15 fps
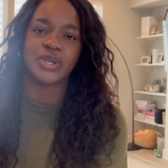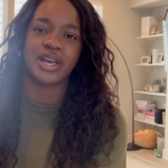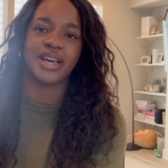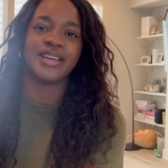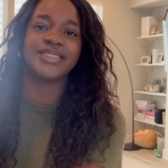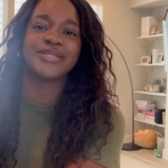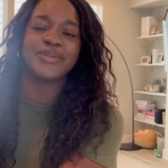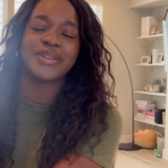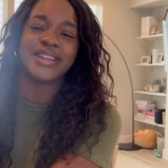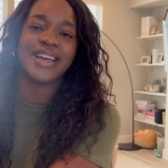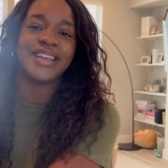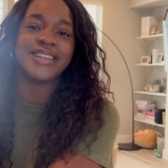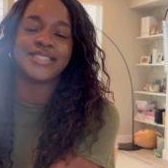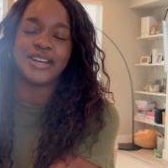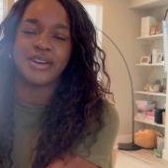guys, when
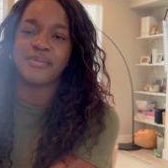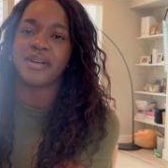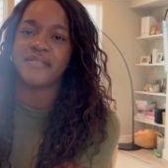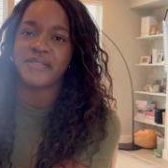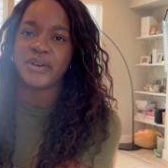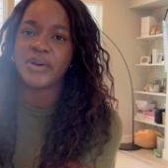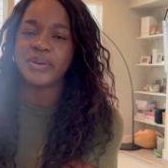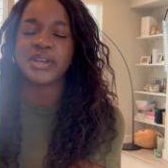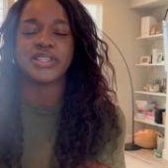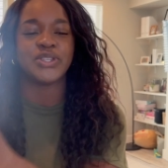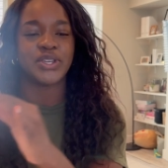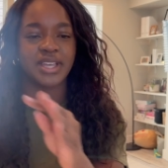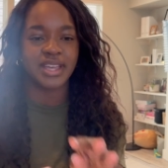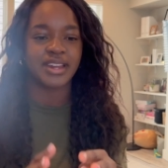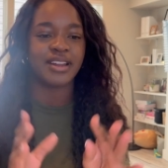it's on my phone, because you
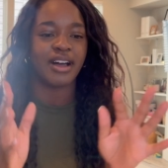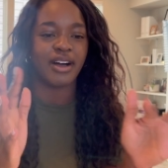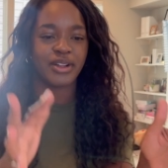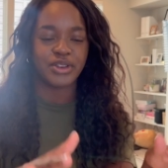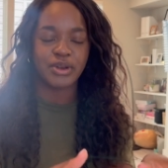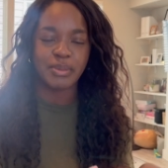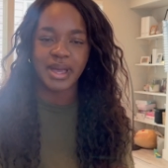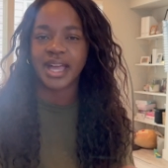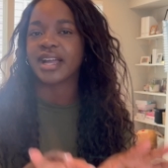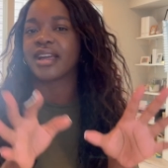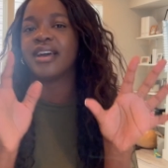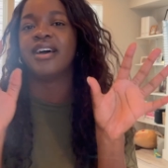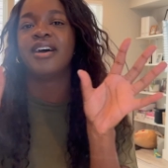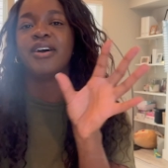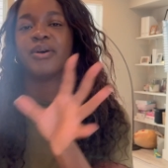can get it on your Mac
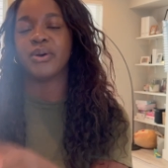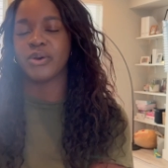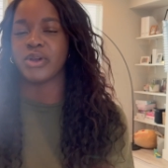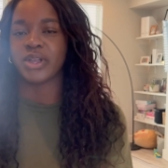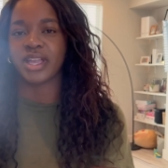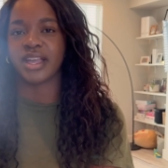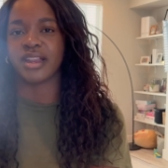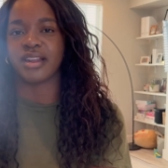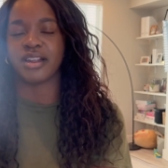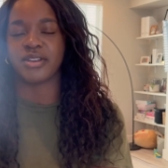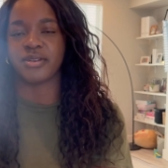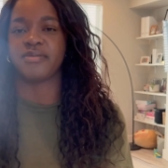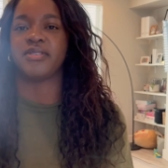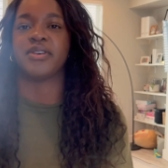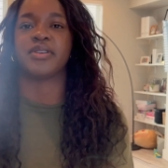or you can get it on
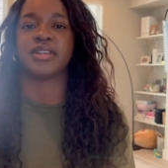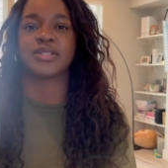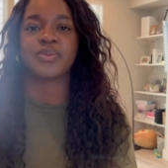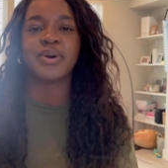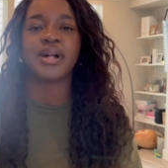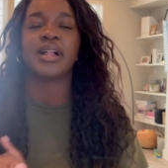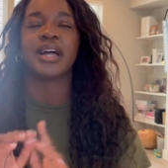your phone as well.